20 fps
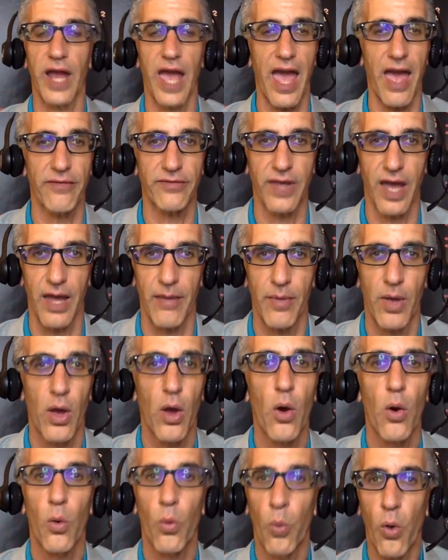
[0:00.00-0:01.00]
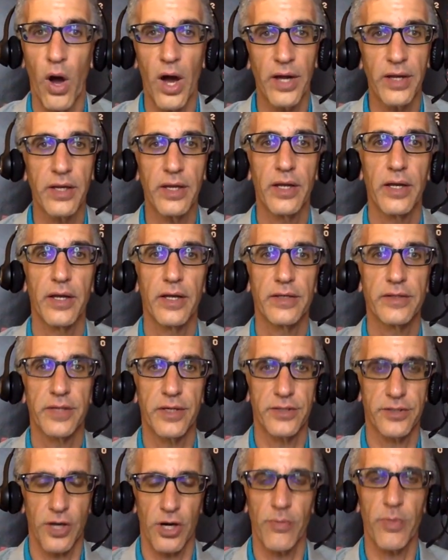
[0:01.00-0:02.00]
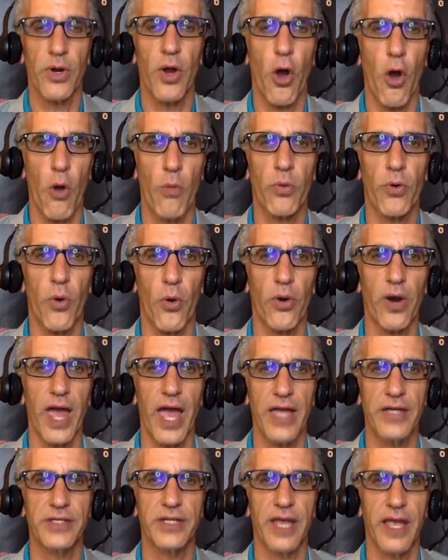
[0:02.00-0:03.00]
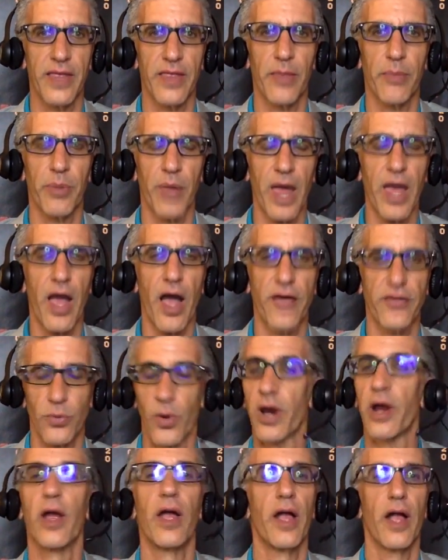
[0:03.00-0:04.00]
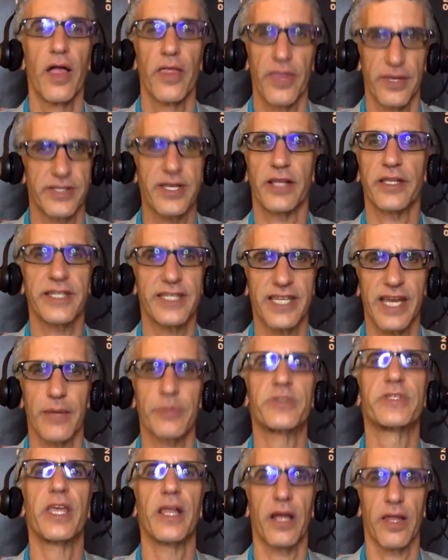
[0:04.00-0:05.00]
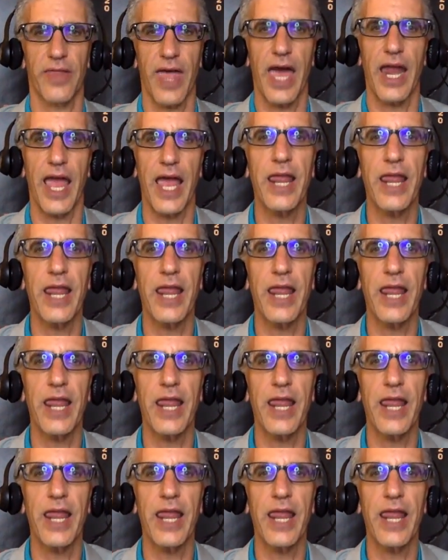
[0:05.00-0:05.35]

at halftime, one to determine home court edge in the playoffs, where the Celtics ended up stealing that